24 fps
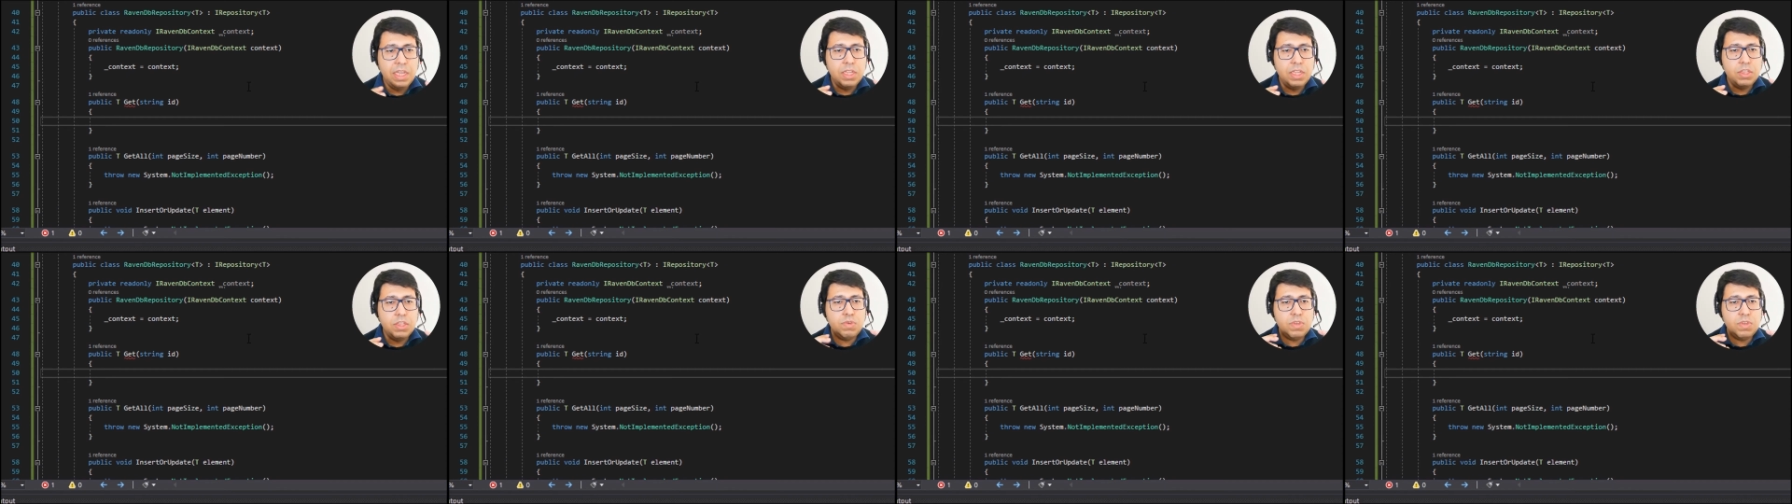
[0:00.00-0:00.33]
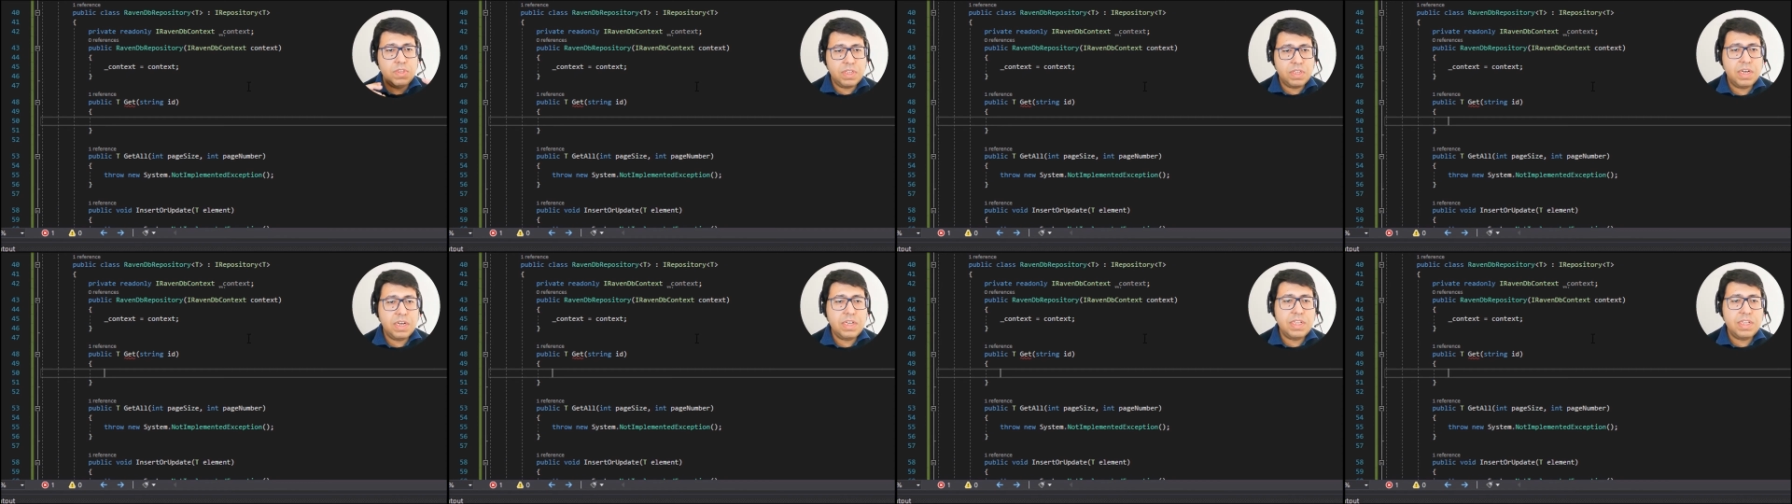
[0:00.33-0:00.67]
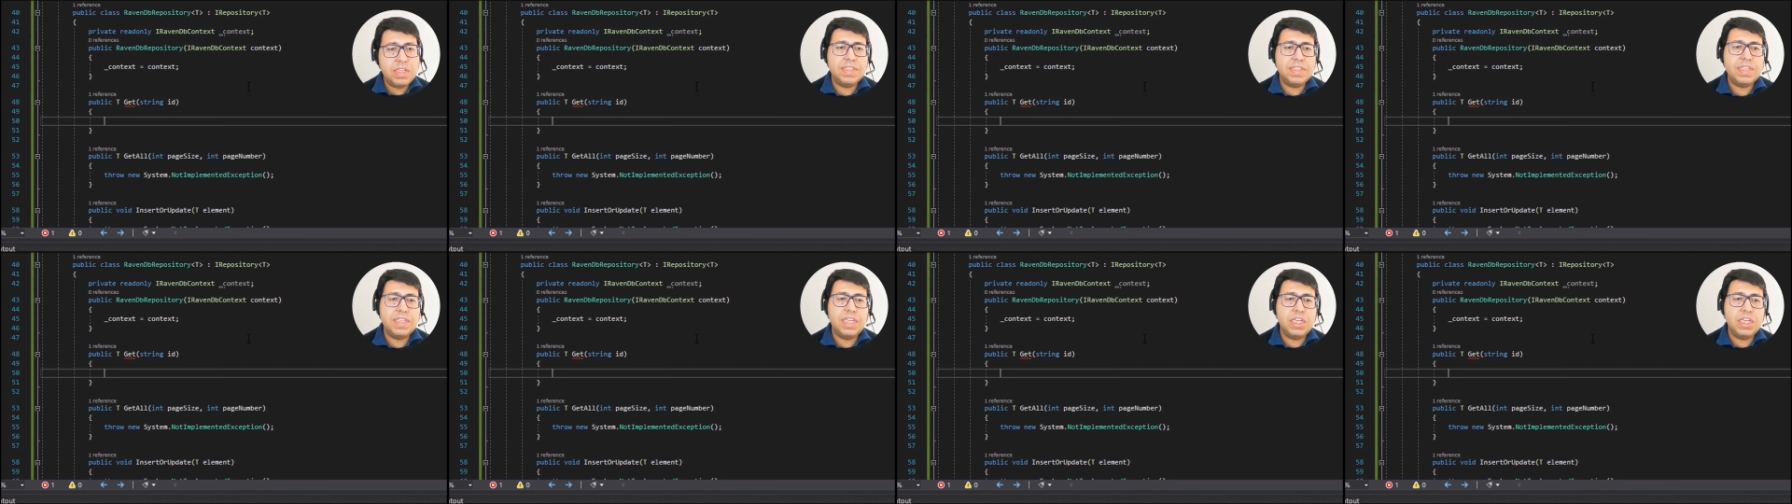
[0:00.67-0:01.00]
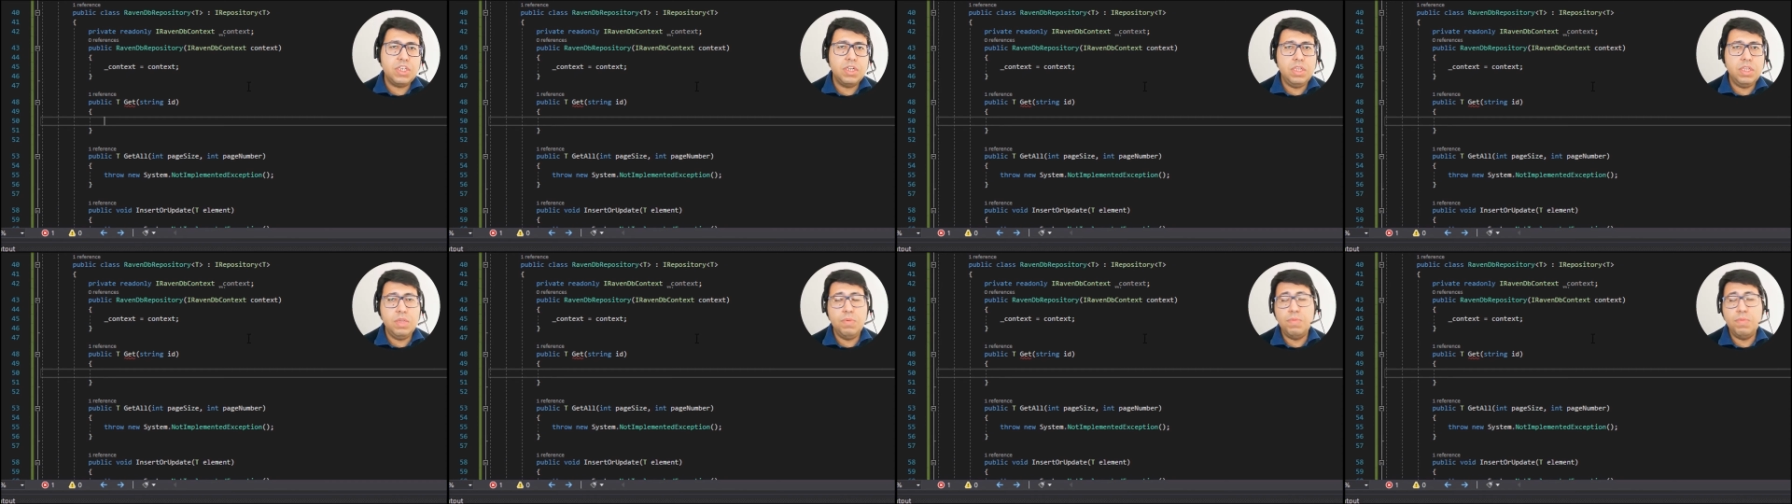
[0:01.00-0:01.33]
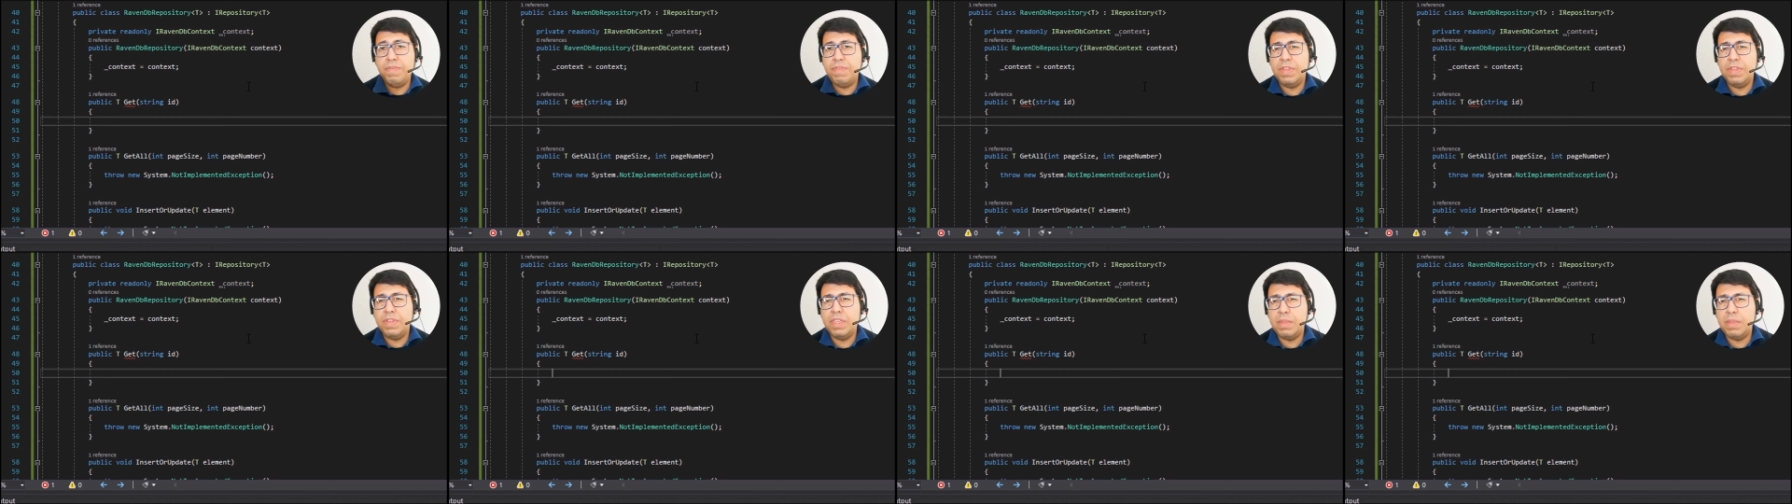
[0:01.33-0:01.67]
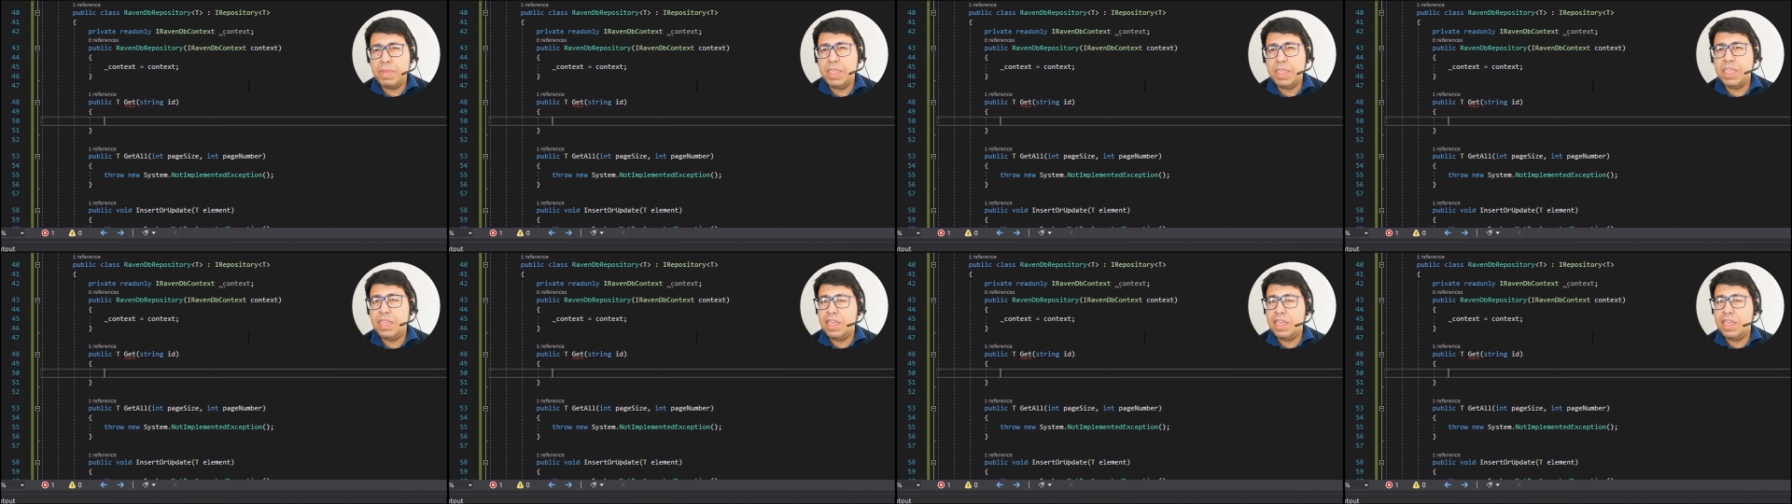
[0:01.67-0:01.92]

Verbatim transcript: To start a session in RavenDB,